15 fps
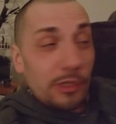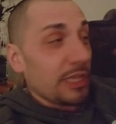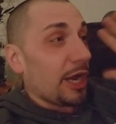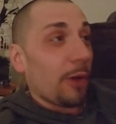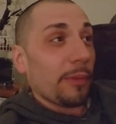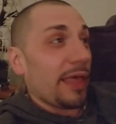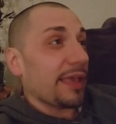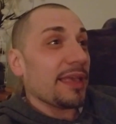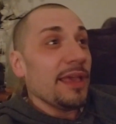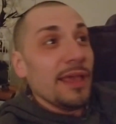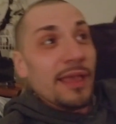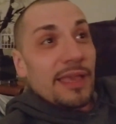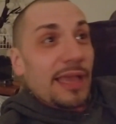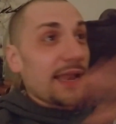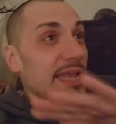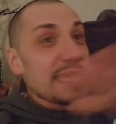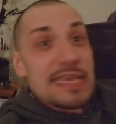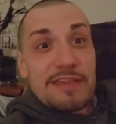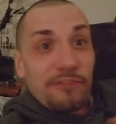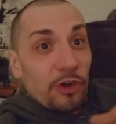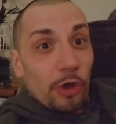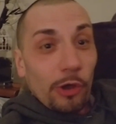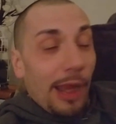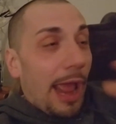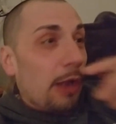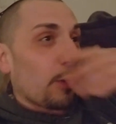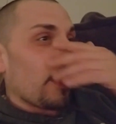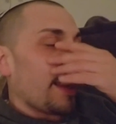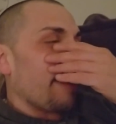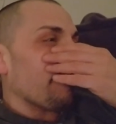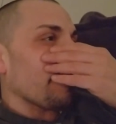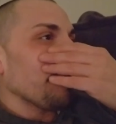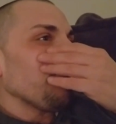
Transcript: you know, like kind of even her out or whatever.